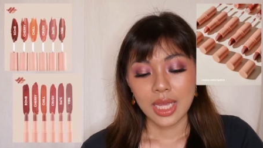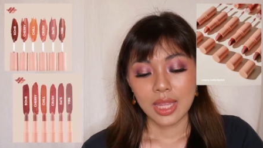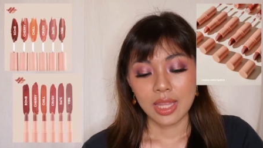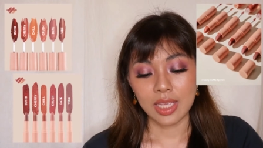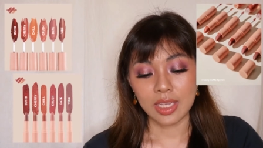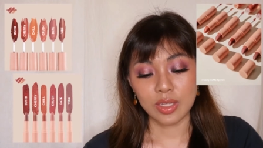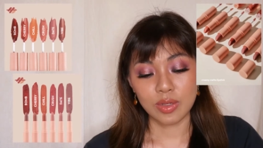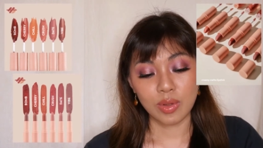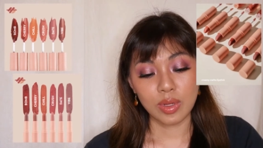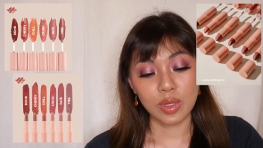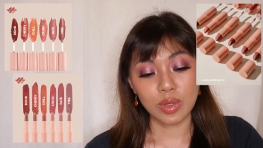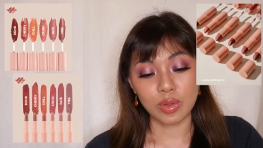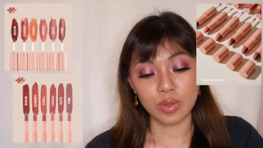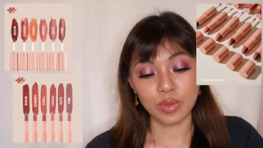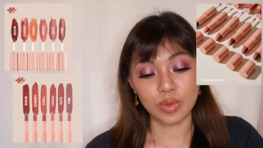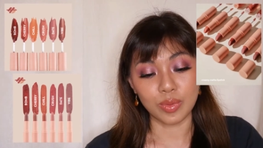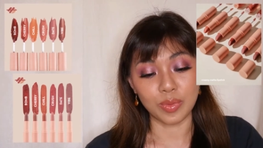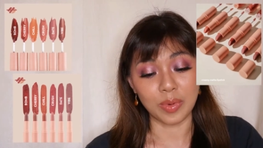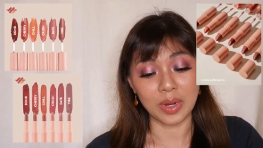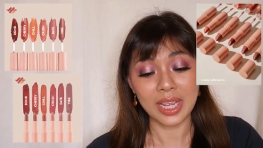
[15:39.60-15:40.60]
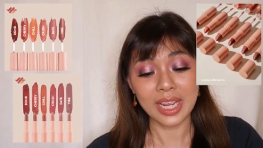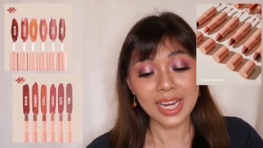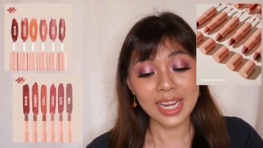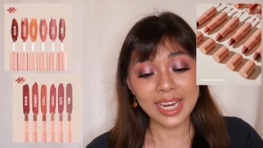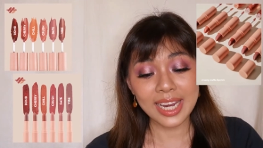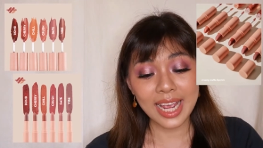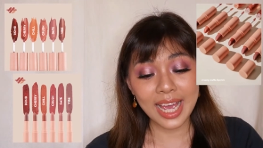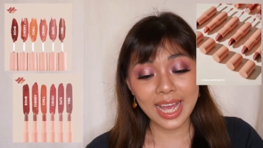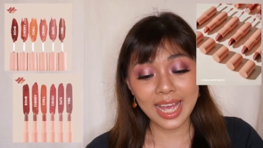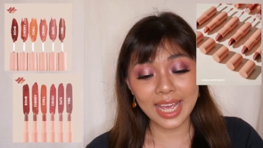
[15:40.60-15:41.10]
this one looks really
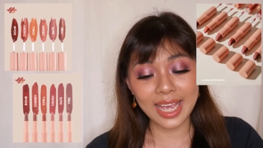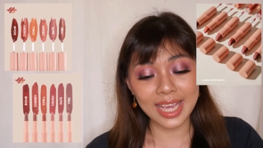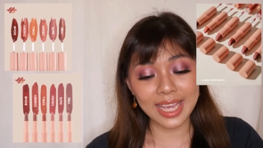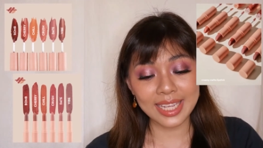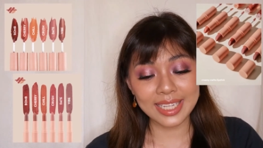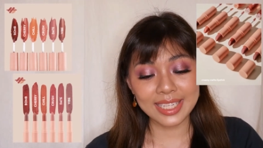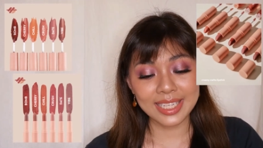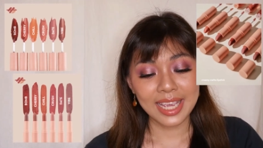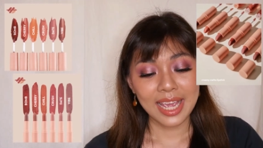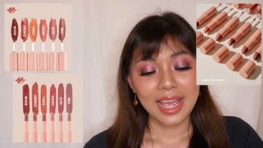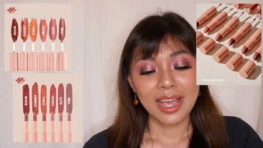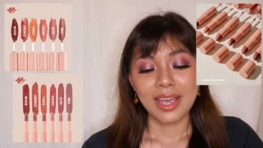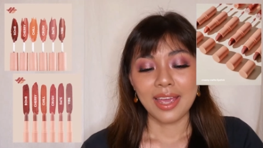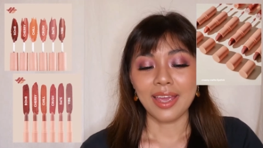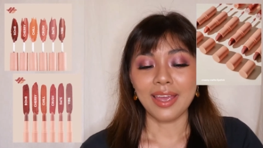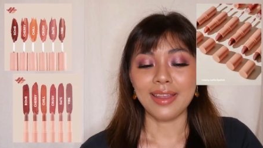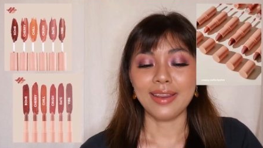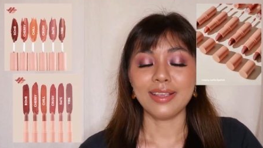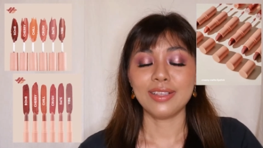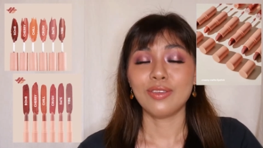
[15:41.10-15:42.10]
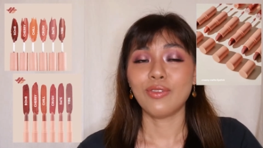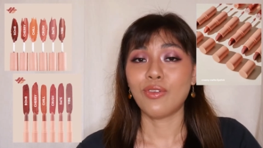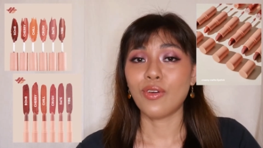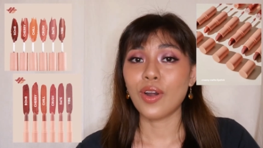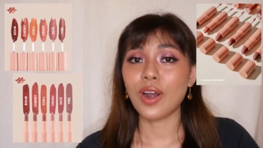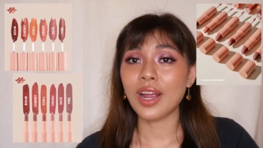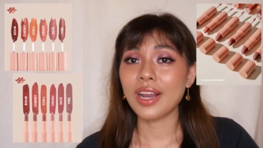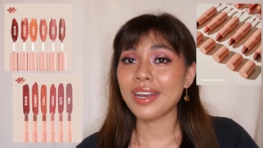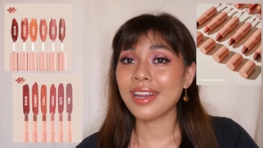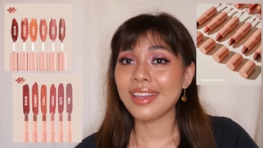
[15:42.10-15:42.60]
nice and it's
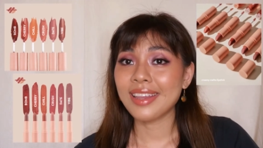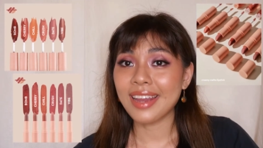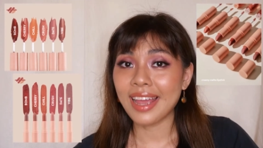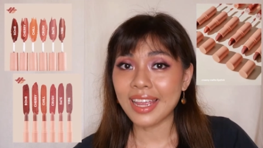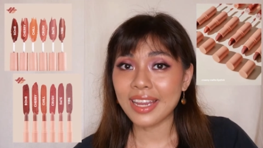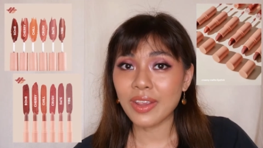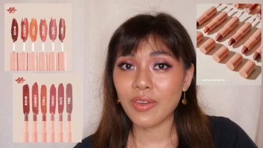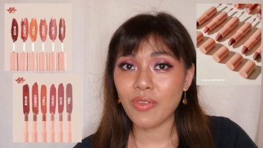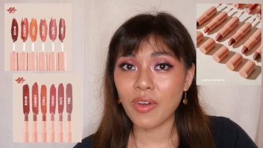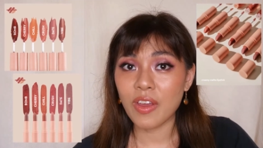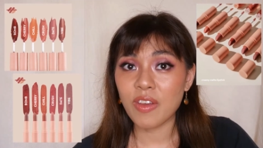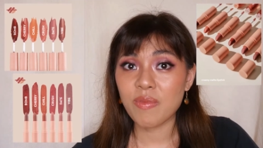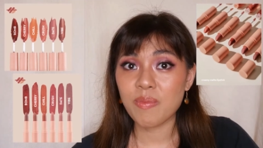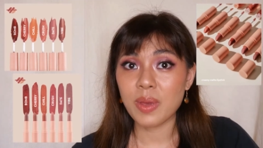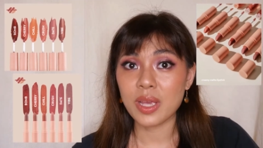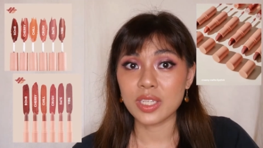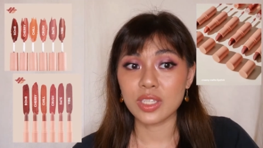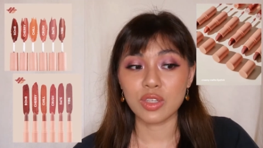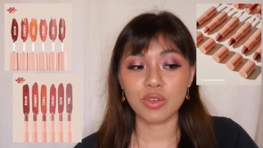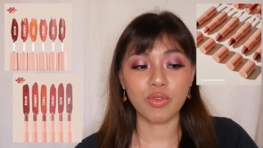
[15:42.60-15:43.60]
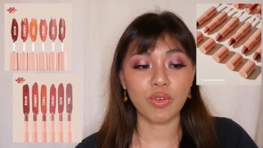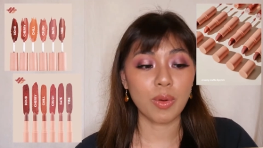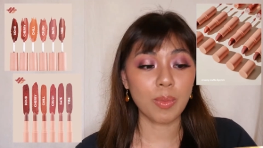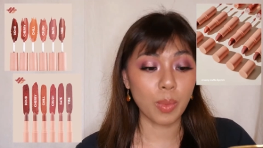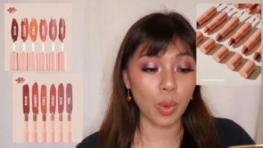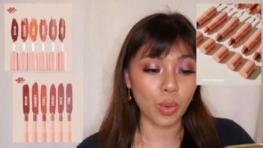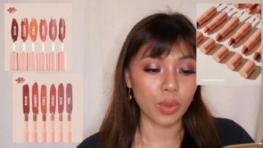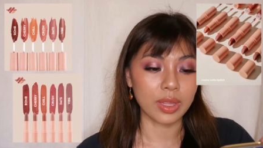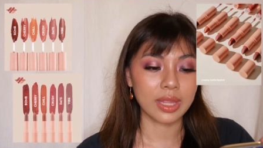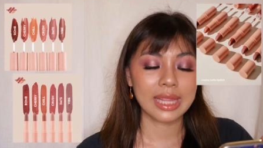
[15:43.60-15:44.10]
495 pesos for
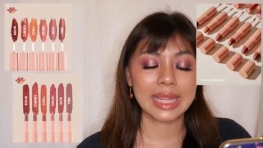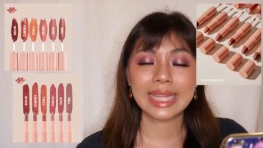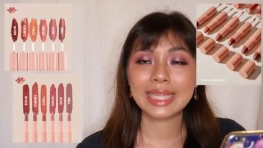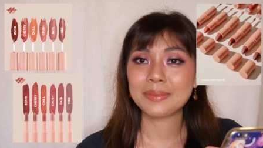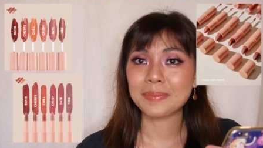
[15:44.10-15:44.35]
both.